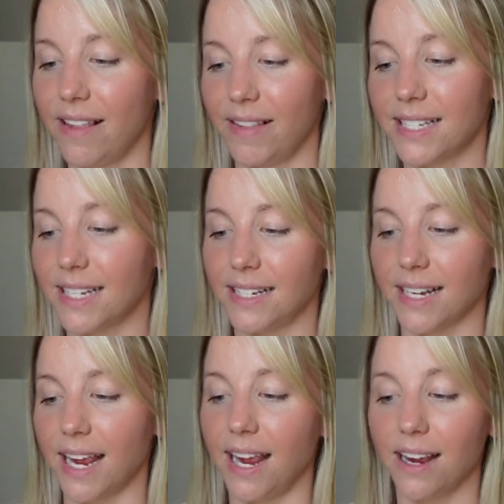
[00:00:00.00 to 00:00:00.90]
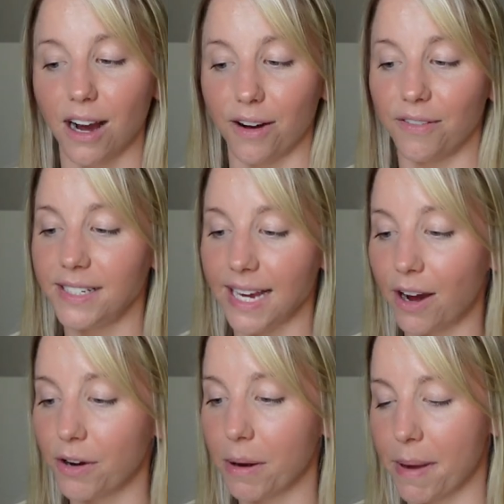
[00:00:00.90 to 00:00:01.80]
This is a cuff
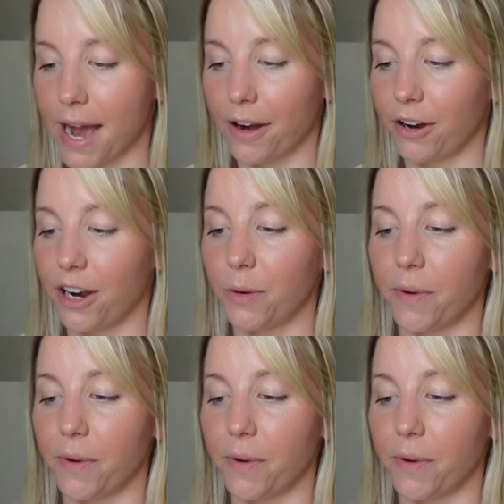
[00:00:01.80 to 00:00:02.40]
down pattern